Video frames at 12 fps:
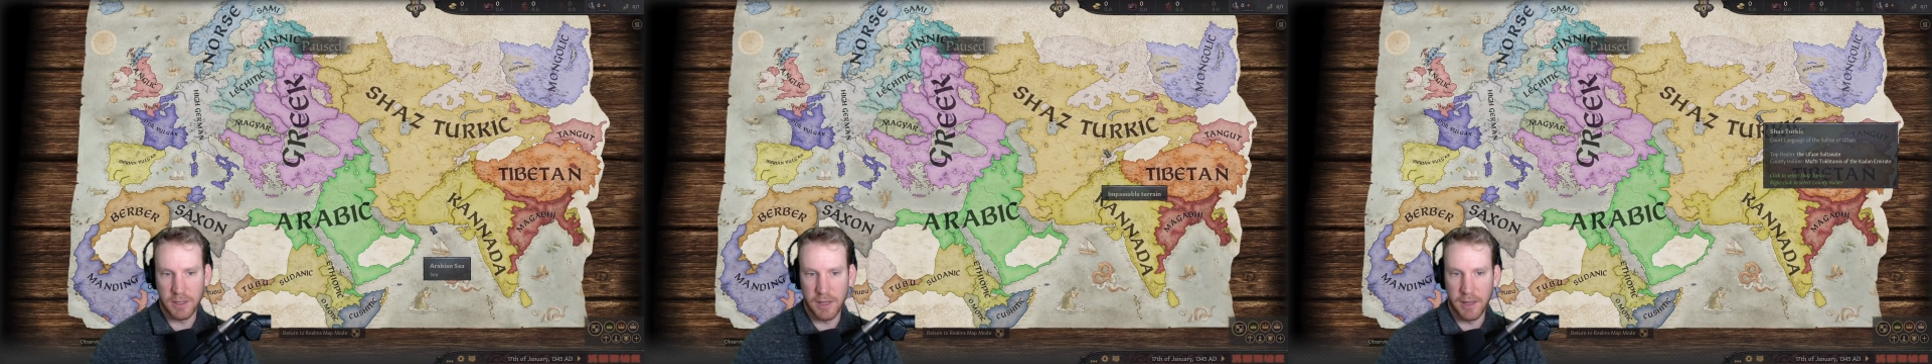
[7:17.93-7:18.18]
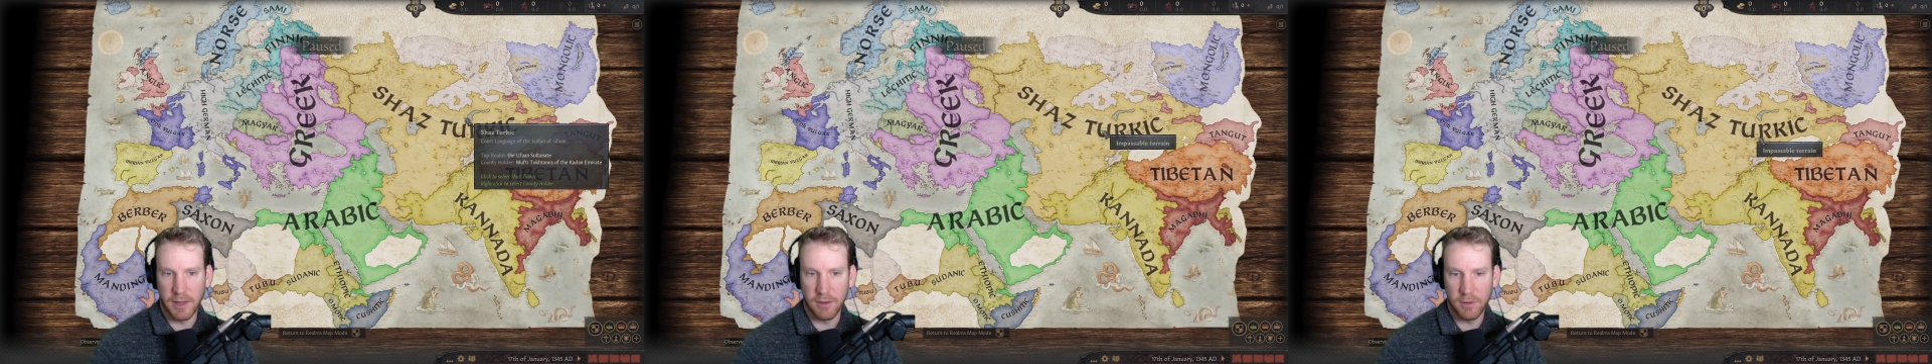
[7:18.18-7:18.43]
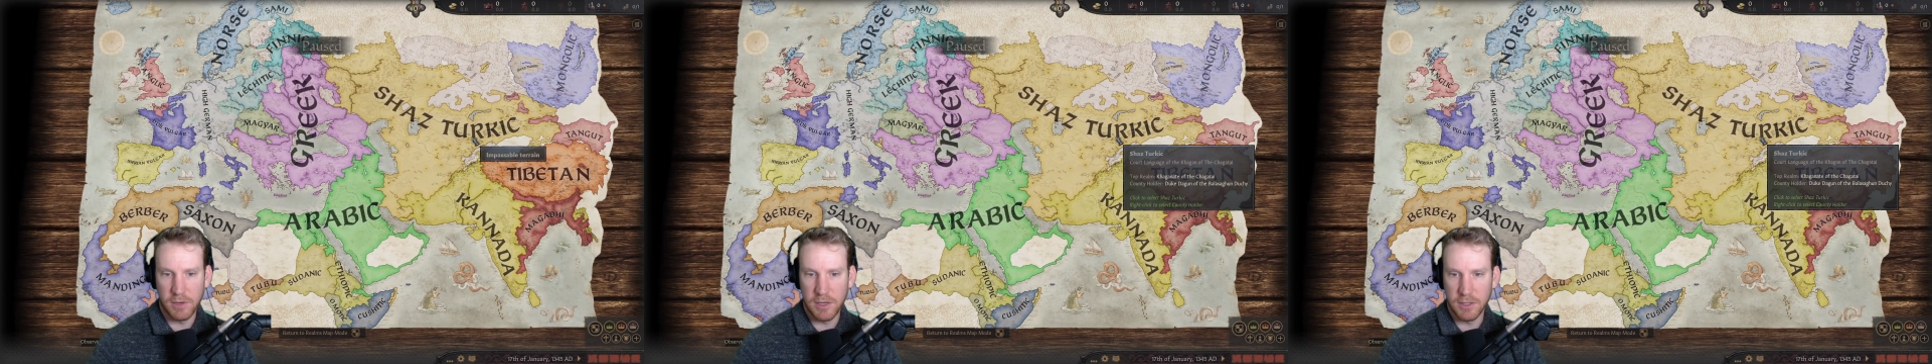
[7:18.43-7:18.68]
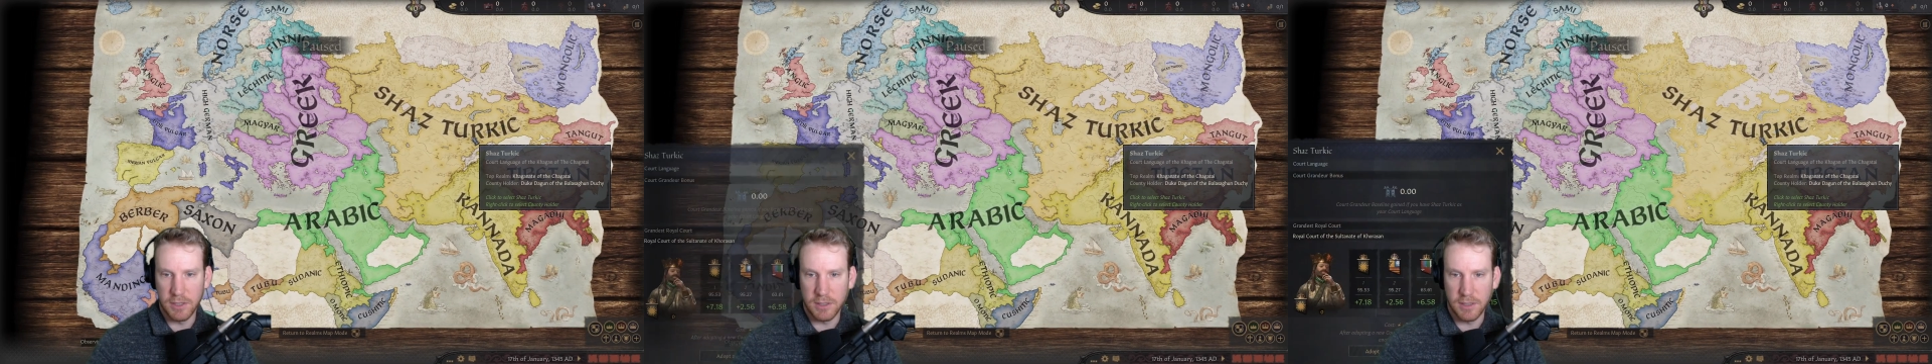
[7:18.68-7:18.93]
Add
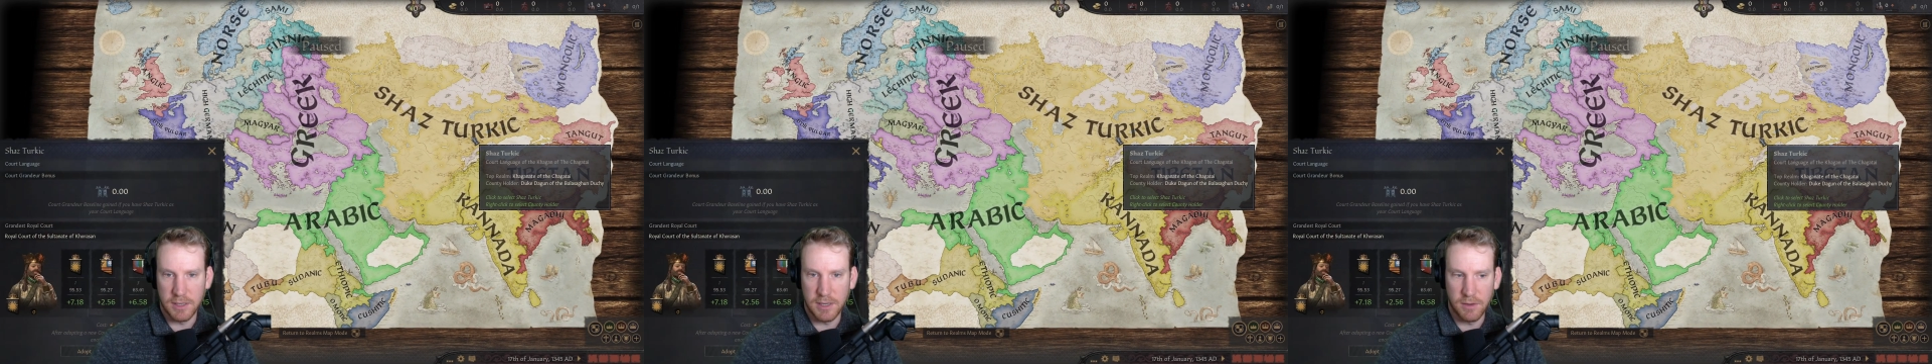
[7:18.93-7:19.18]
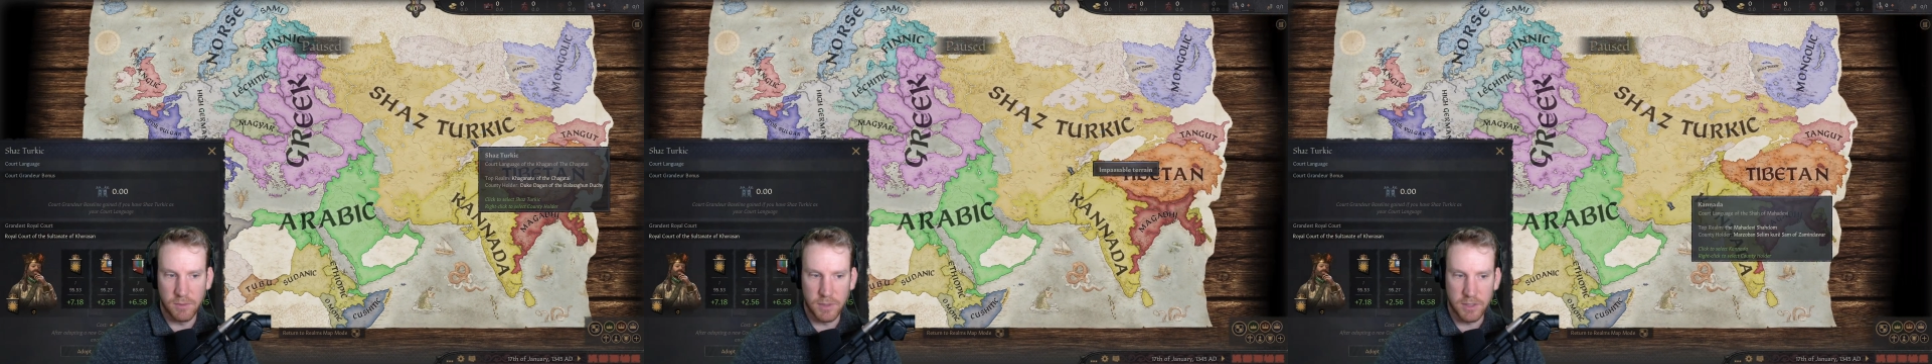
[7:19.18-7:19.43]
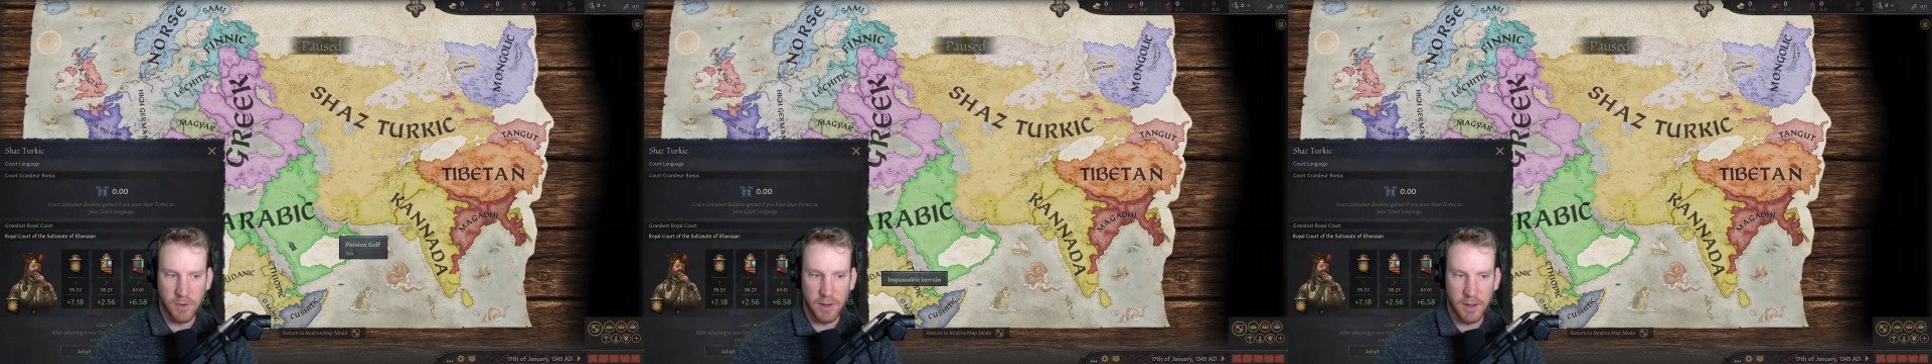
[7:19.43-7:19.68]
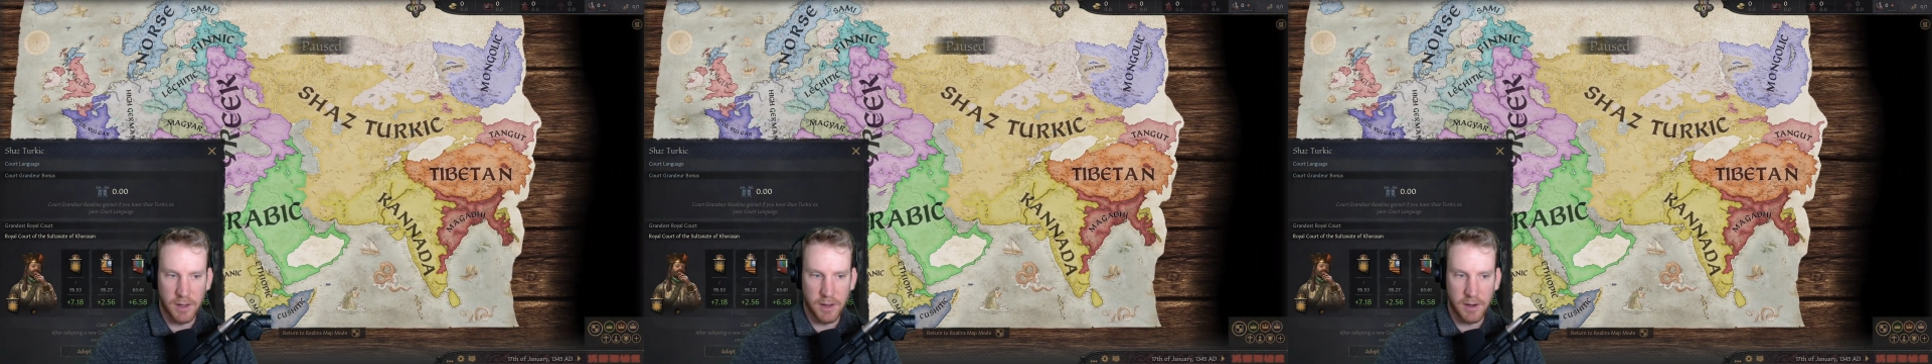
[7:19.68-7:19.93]
languages just to see what's going
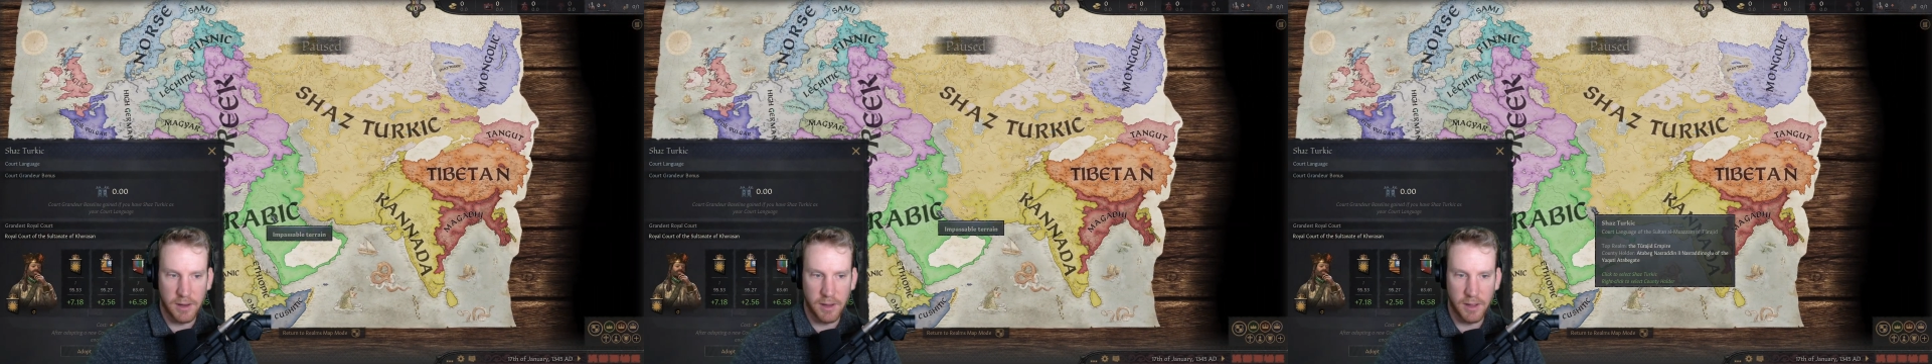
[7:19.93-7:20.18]
on.